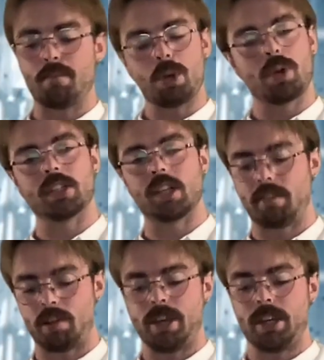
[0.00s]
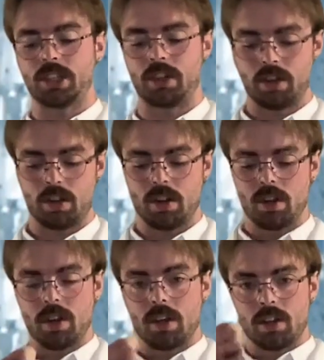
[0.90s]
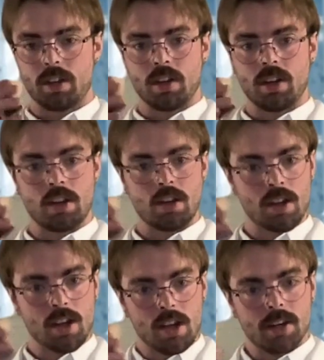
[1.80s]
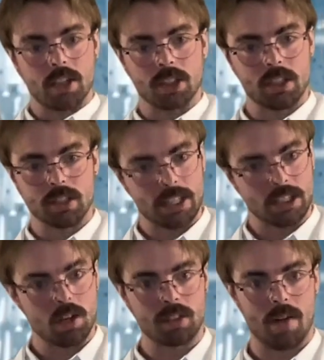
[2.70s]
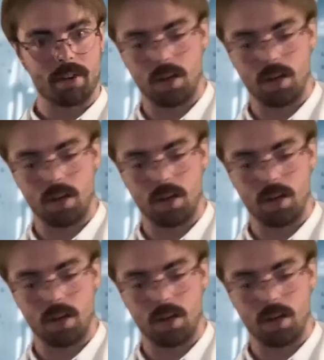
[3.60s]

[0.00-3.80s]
mucus inflammation. That takes a long time to